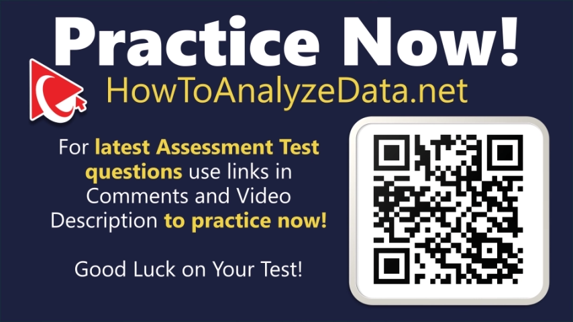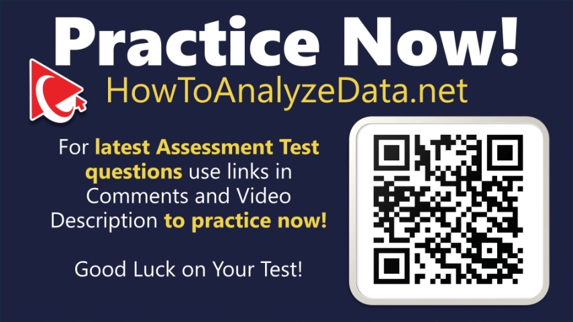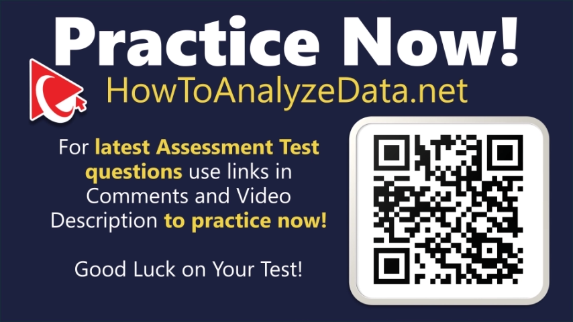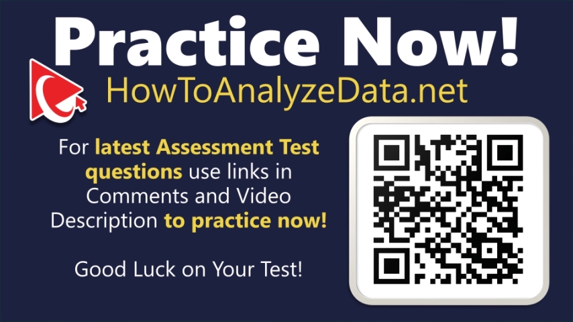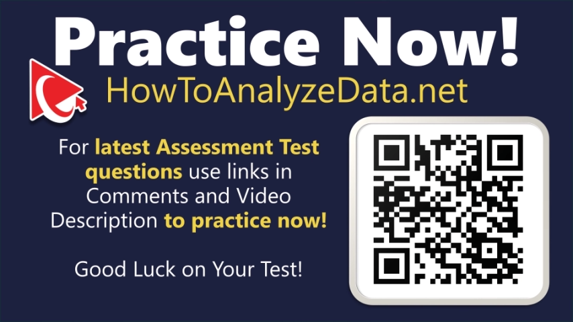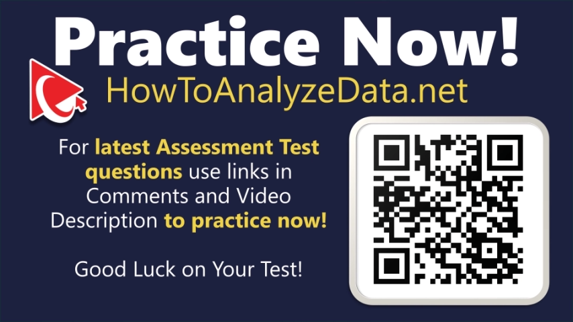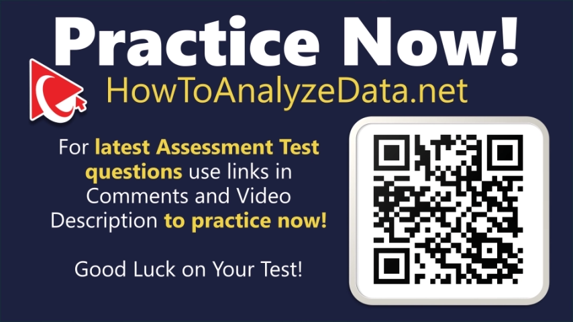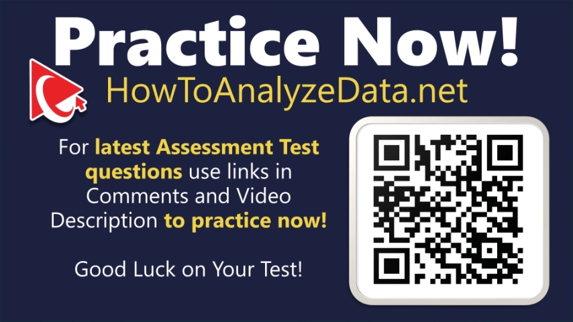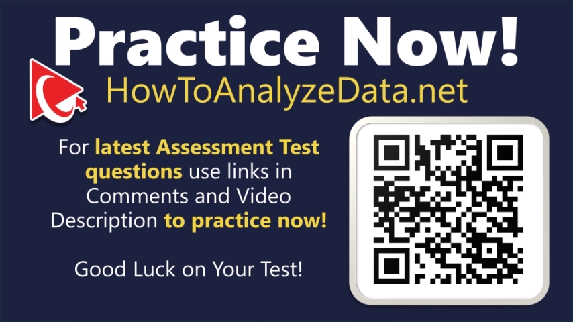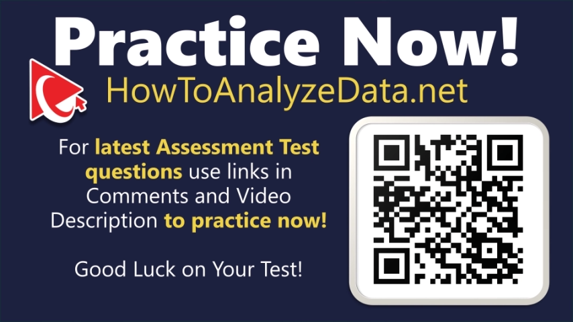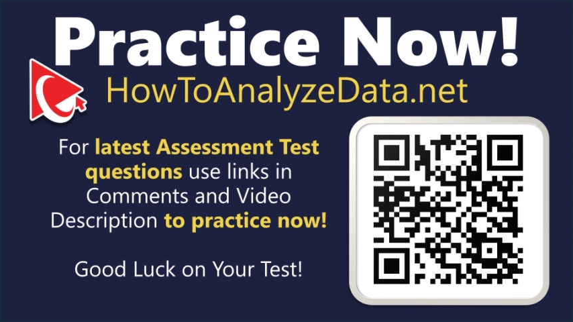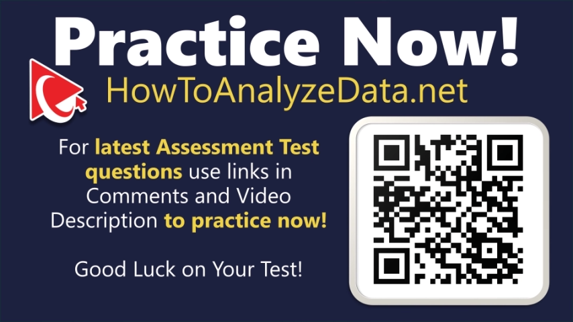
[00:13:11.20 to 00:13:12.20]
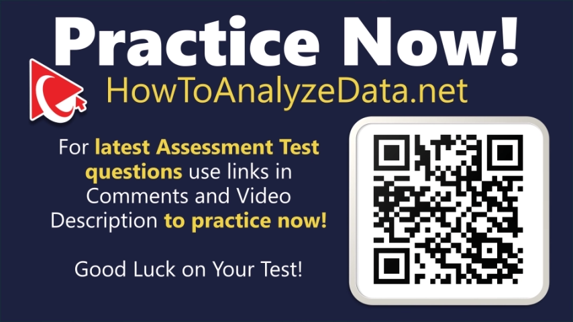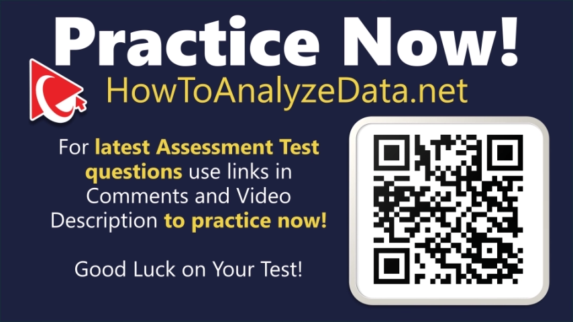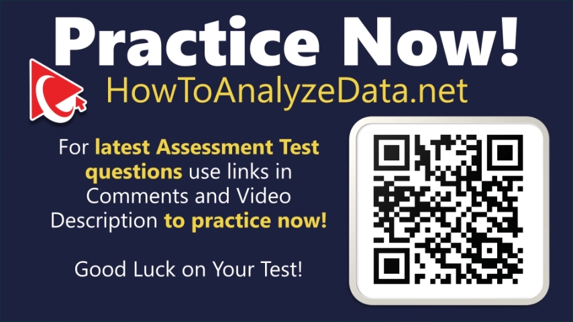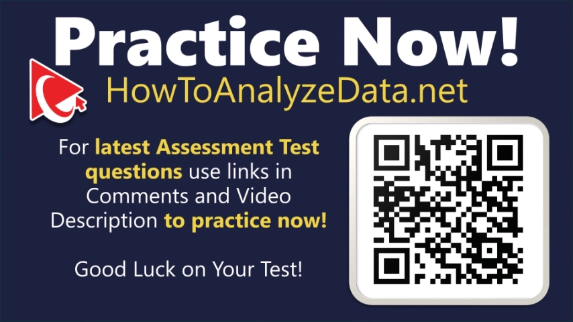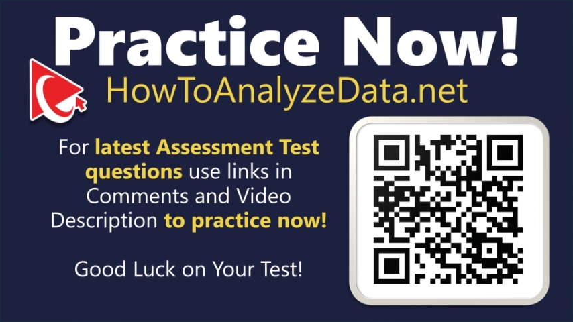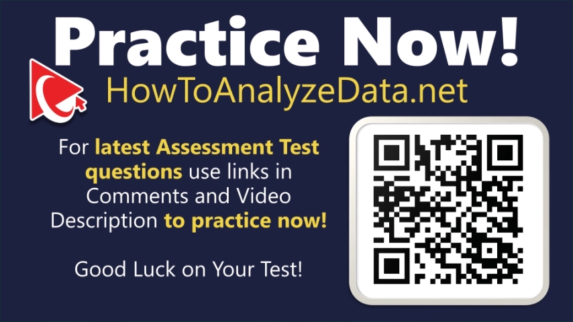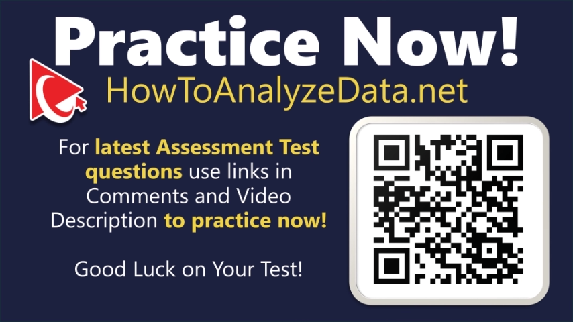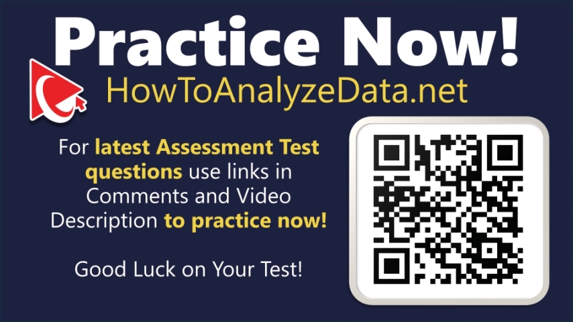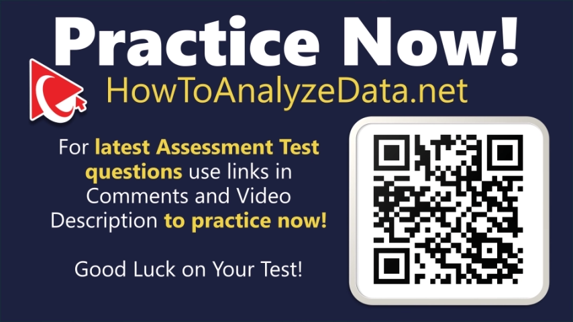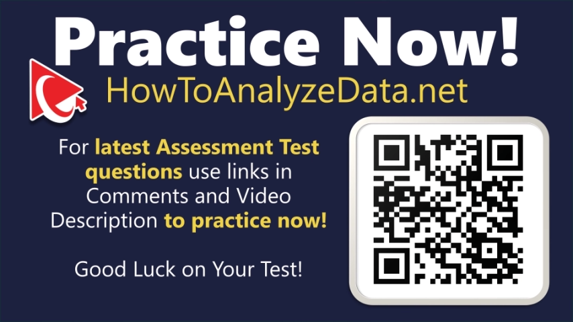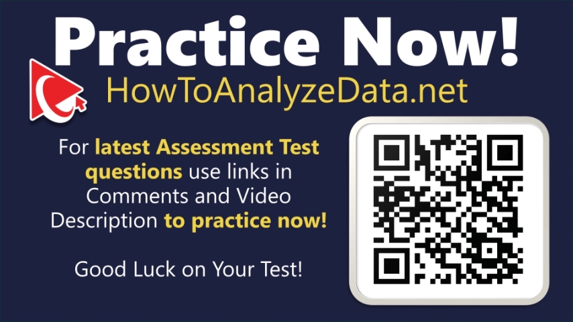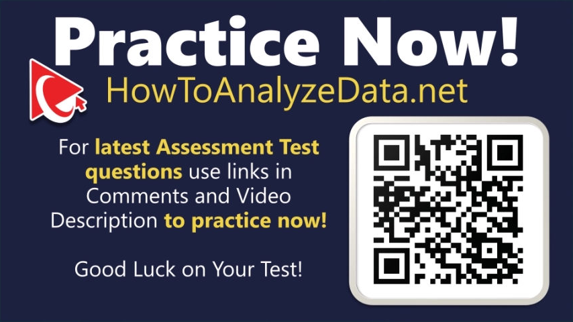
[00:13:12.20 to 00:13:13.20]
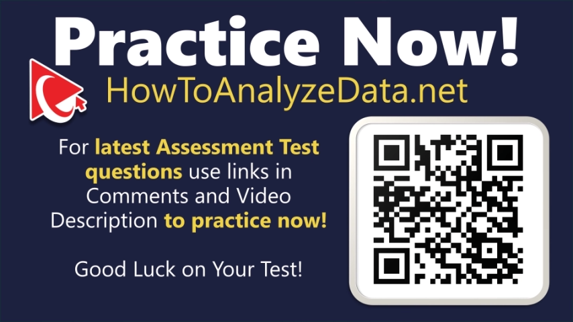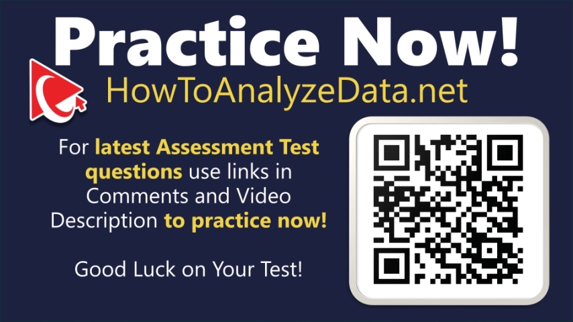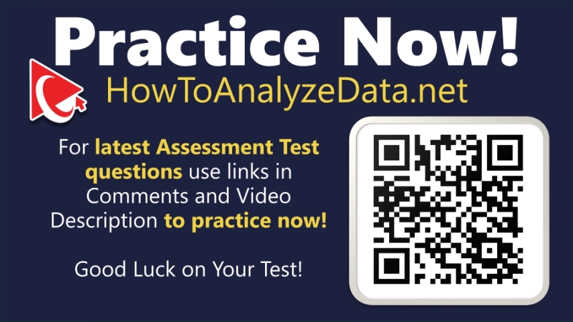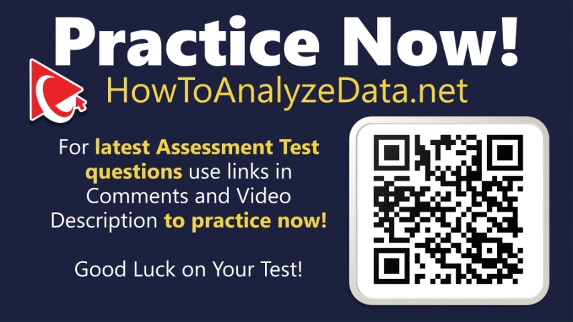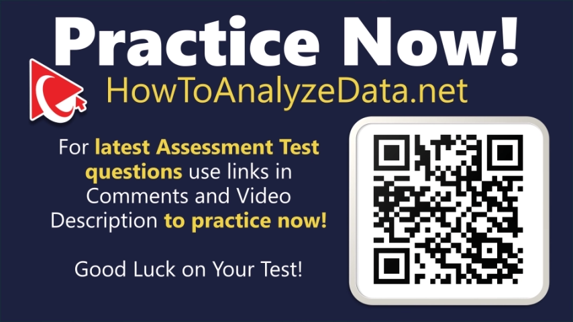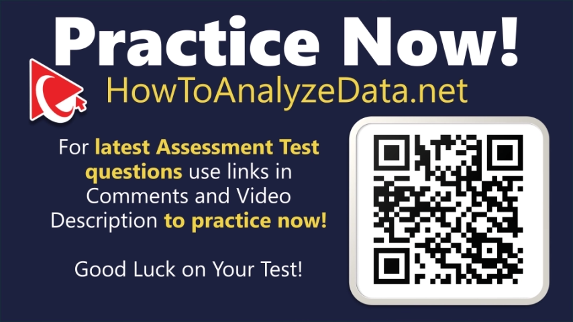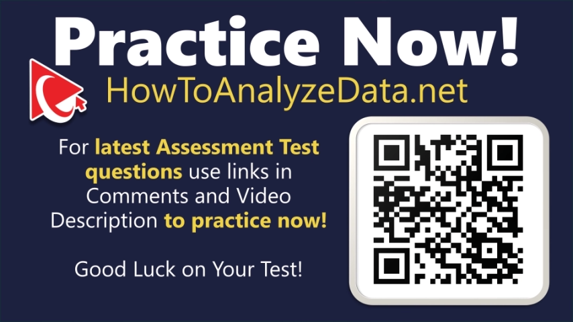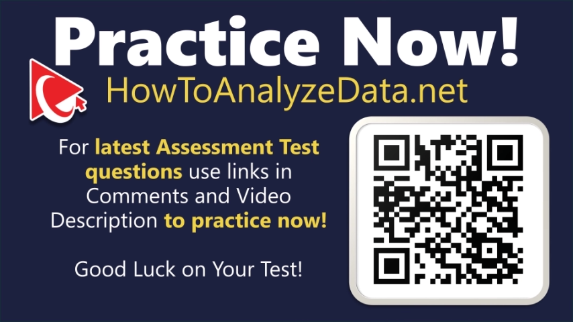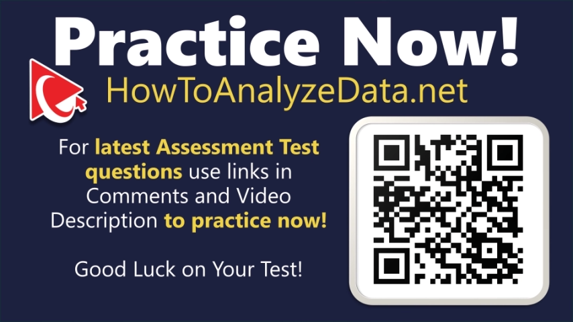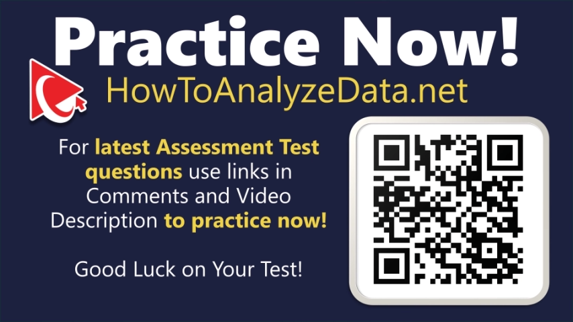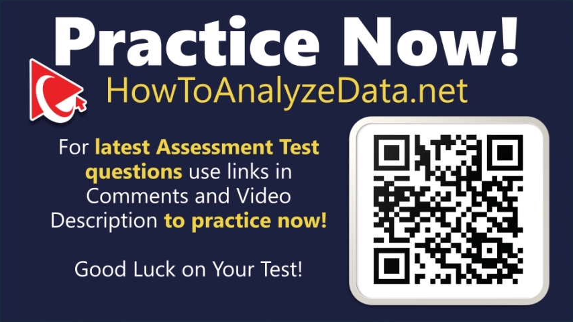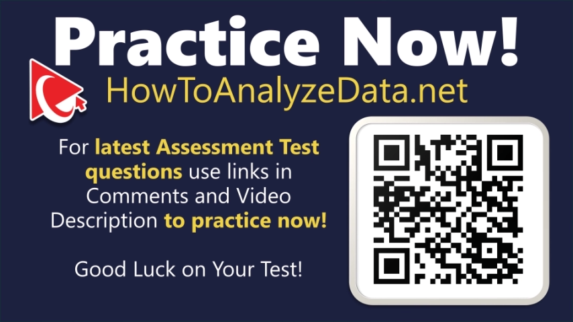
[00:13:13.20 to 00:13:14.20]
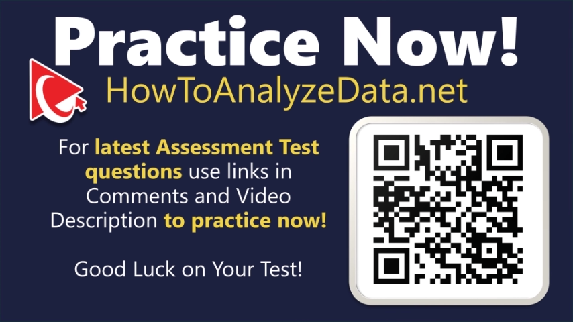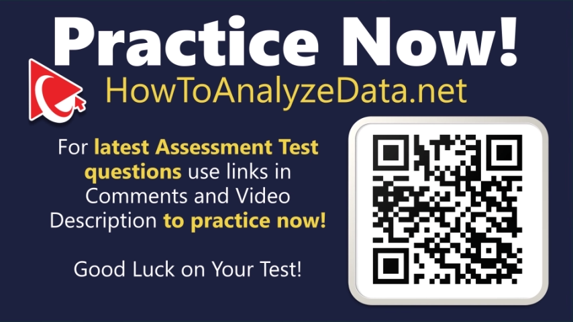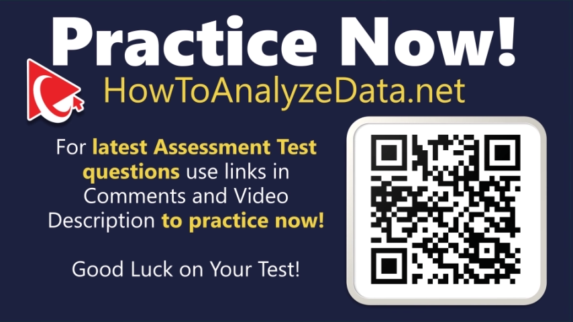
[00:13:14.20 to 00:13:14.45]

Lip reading: [unreadable: no face in view]